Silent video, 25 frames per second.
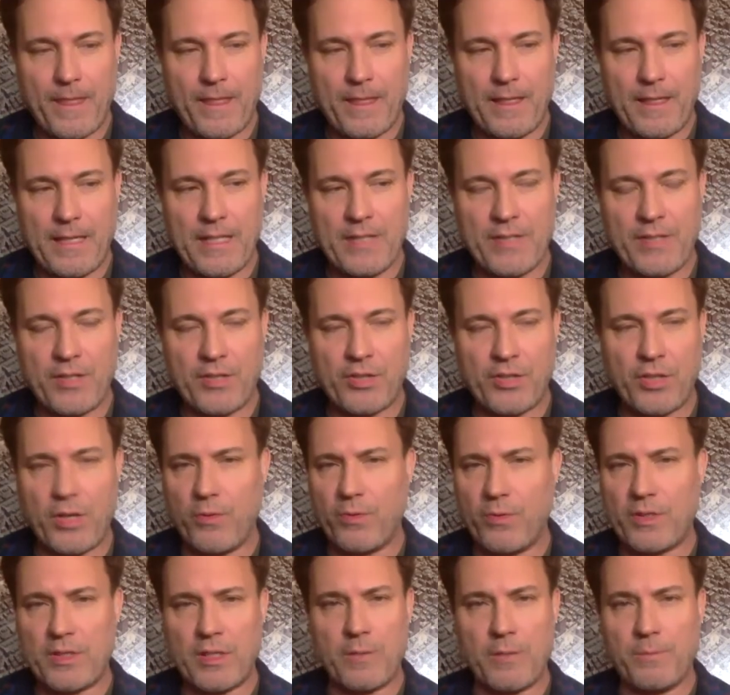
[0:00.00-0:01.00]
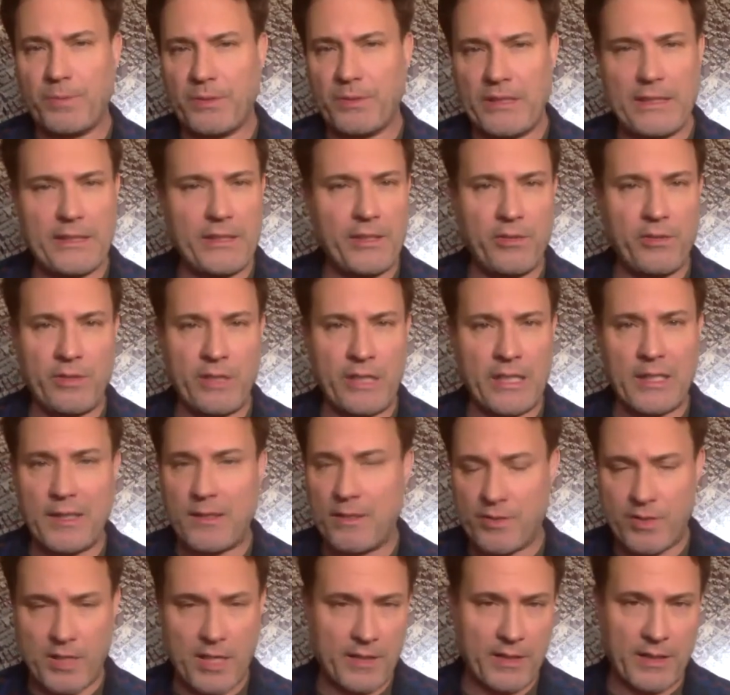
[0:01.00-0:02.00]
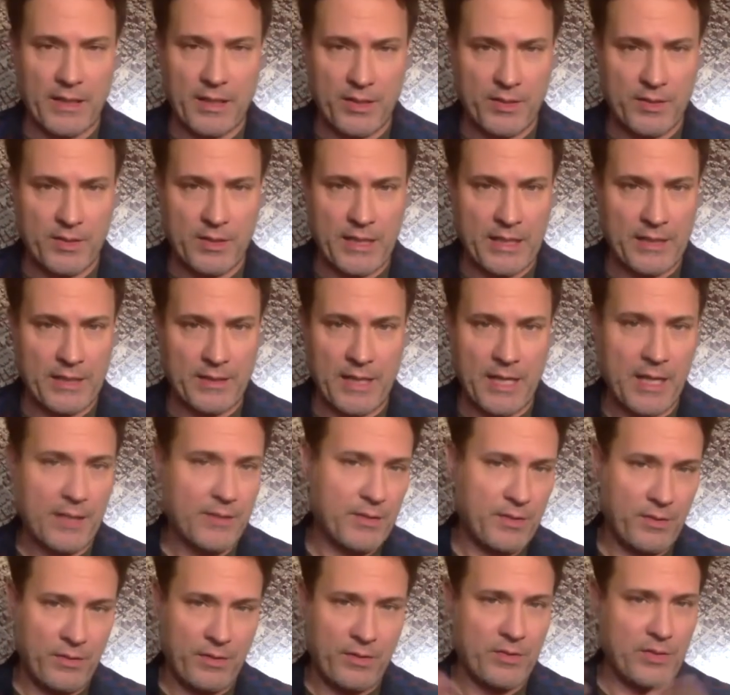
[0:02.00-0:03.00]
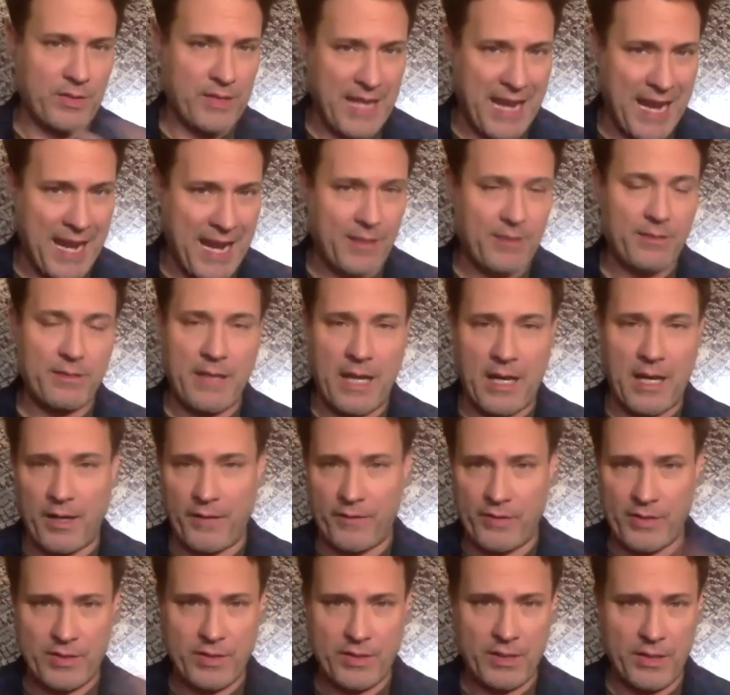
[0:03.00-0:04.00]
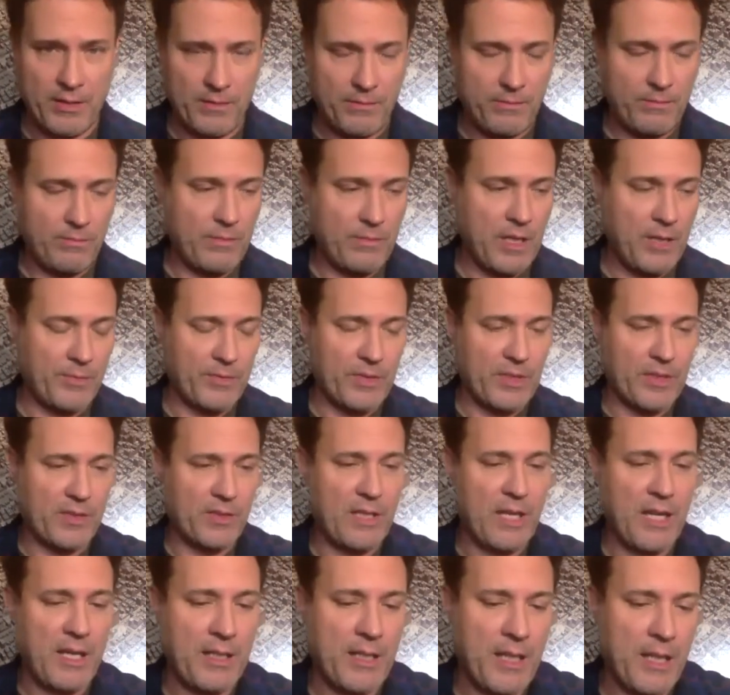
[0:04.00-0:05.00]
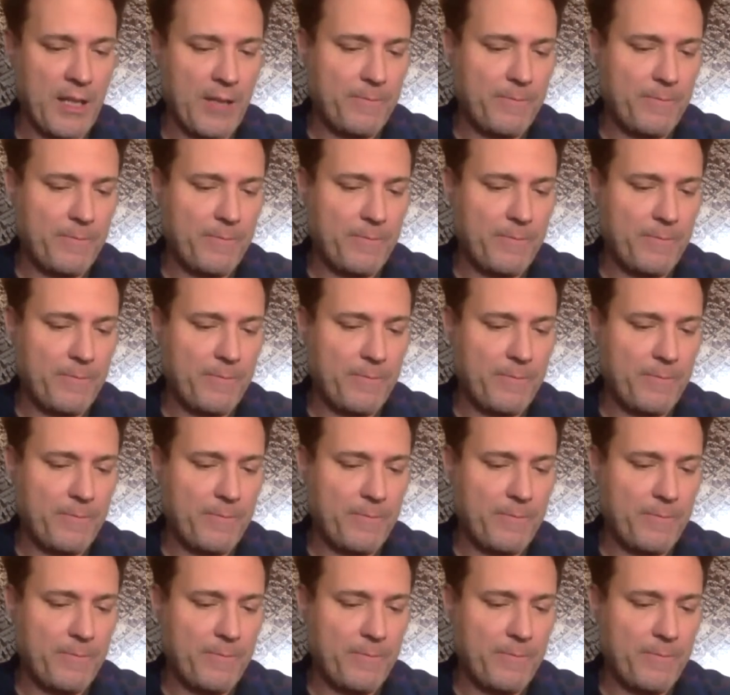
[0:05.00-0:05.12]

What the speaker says: is the show is completely unique. There's nothing else like that. So there's that. That obviously helps it stand out.